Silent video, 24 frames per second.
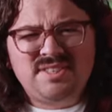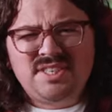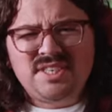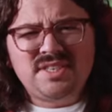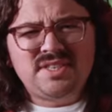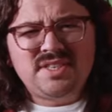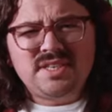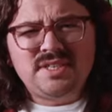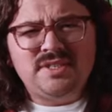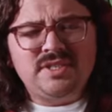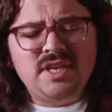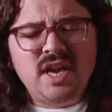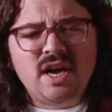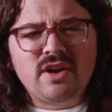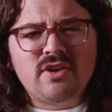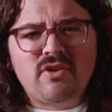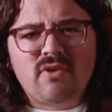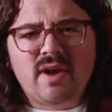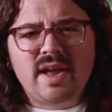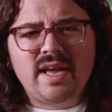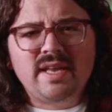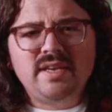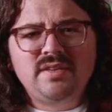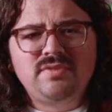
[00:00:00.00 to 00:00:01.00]
It's not
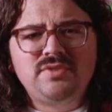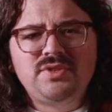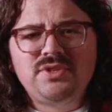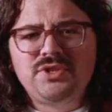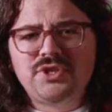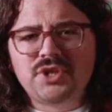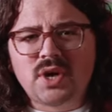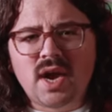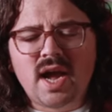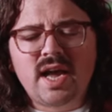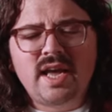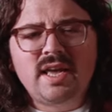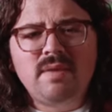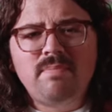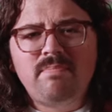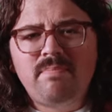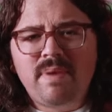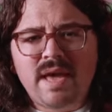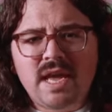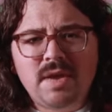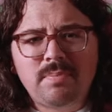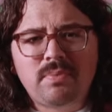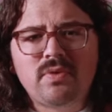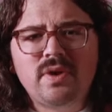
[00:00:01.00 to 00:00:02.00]
great. It's dry,
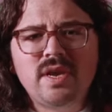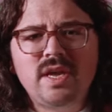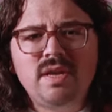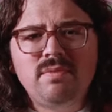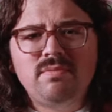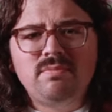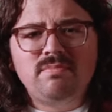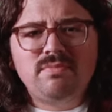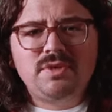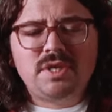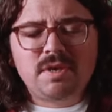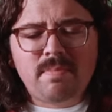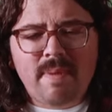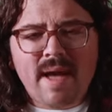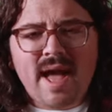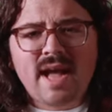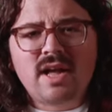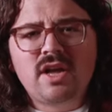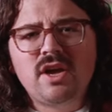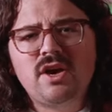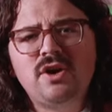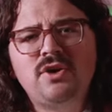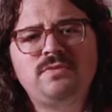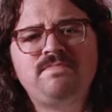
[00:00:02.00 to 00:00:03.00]
papery,
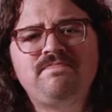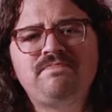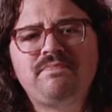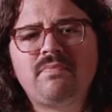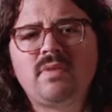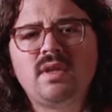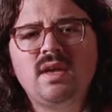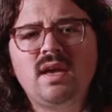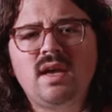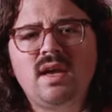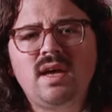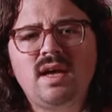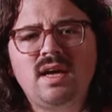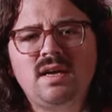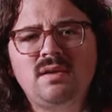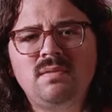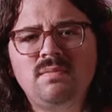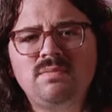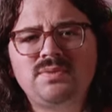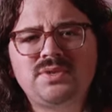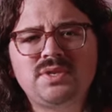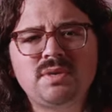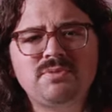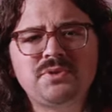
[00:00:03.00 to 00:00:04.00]
tobacco.
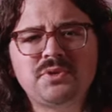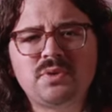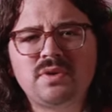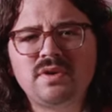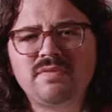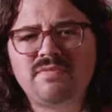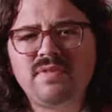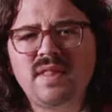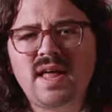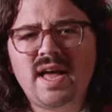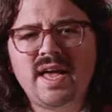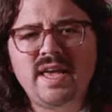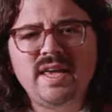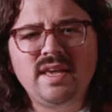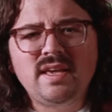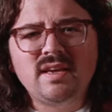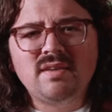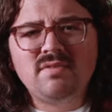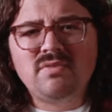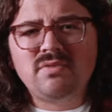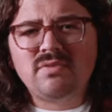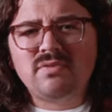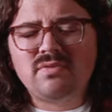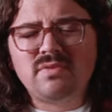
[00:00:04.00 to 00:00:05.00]
Some sort of
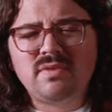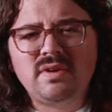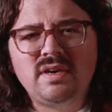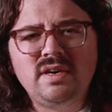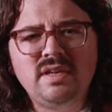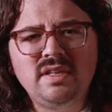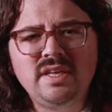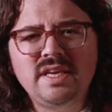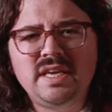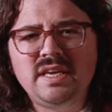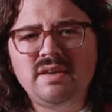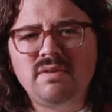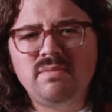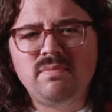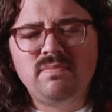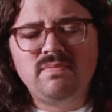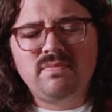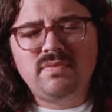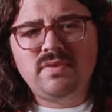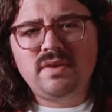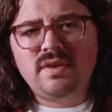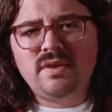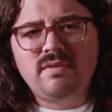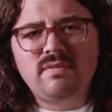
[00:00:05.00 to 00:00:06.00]
like really
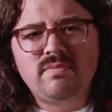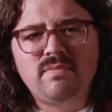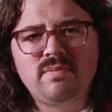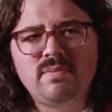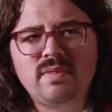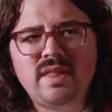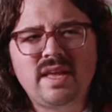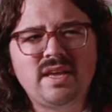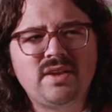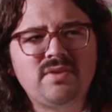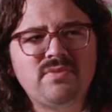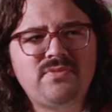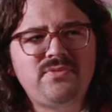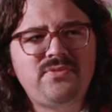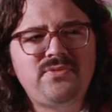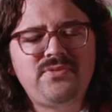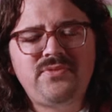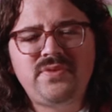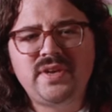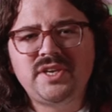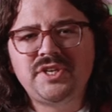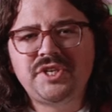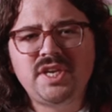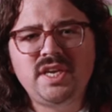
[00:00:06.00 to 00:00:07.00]
like
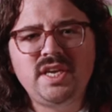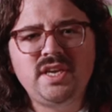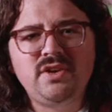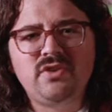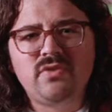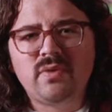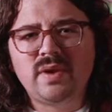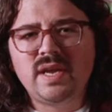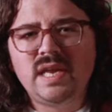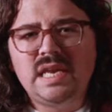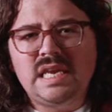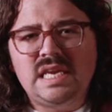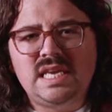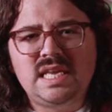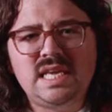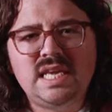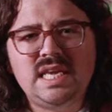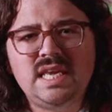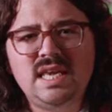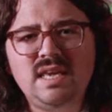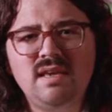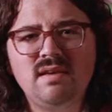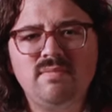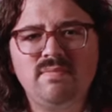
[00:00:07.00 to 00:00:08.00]
fishy green
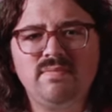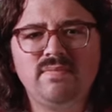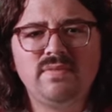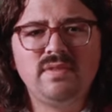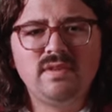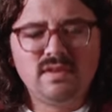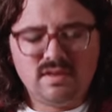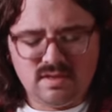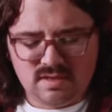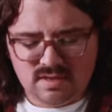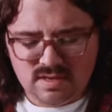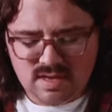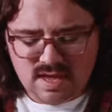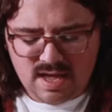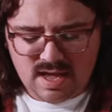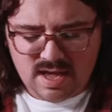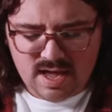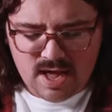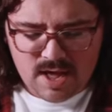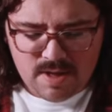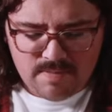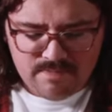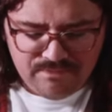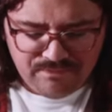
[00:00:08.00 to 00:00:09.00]
tea.
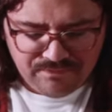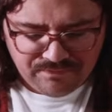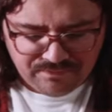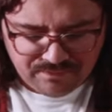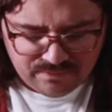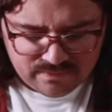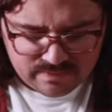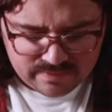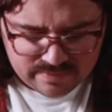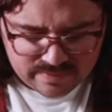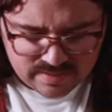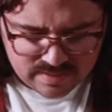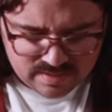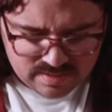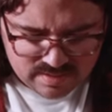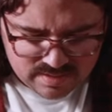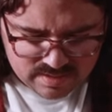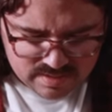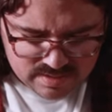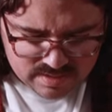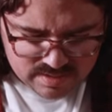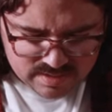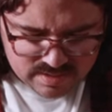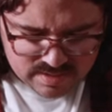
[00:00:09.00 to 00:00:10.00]

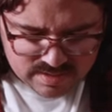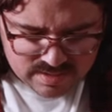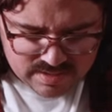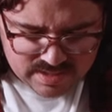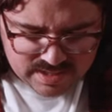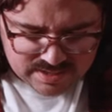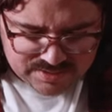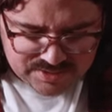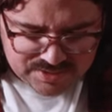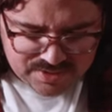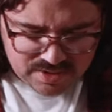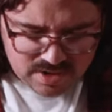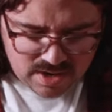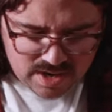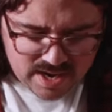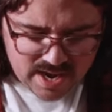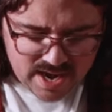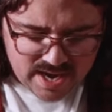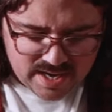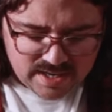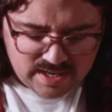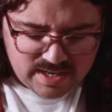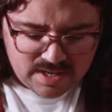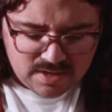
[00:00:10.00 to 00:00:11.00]
That's
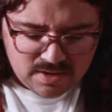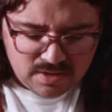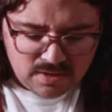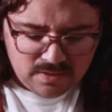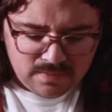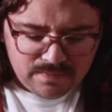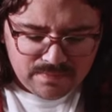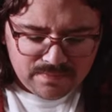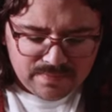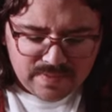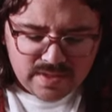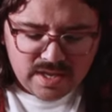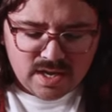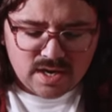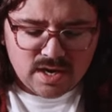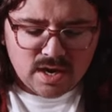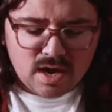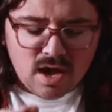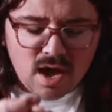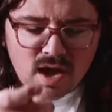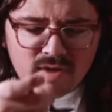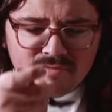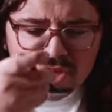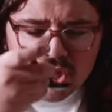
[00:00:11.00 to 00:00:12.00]
not ideal in a
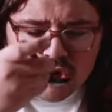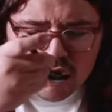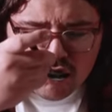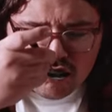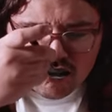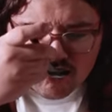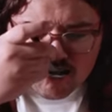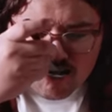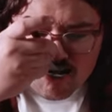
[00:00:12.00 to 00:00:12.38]
coffee.